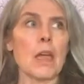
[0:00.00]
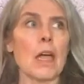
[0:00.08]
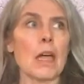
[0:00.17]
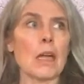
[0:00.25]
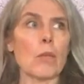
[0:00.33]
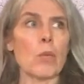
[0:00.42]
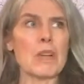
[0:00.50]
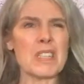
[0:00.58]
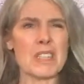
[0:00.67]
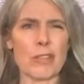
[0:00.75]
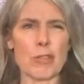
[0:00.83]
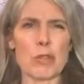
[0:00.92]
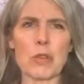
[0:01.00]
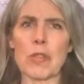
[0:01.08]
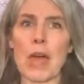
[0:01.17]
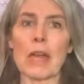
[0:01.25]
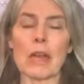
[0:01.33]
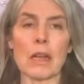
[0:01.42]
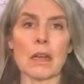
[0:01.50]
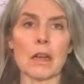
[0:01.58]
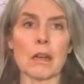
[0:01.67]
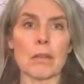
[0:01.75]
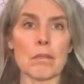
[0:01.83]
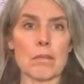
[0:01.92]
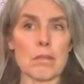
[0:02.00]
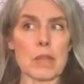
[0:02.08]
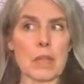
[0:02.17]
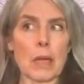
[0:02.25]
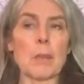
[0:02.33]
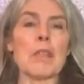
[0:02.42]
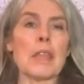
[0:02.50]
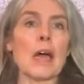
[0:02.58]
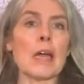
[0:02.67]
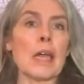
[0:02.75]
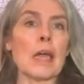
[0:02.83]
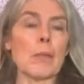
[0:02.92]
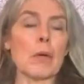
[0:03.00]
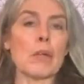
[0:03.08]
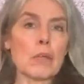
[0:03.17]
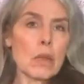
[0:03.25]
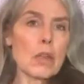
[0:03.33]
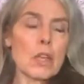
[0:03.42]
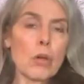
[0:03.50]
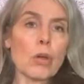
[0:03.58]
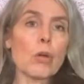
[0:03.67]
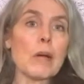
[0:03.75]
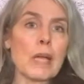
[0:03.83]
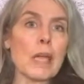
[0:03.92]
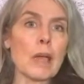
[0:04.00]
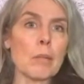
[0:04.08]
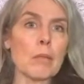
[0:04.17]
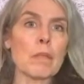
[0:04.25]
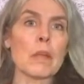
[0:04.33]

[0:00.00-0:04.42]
And what's the difference between that and claiming the I am, who I am?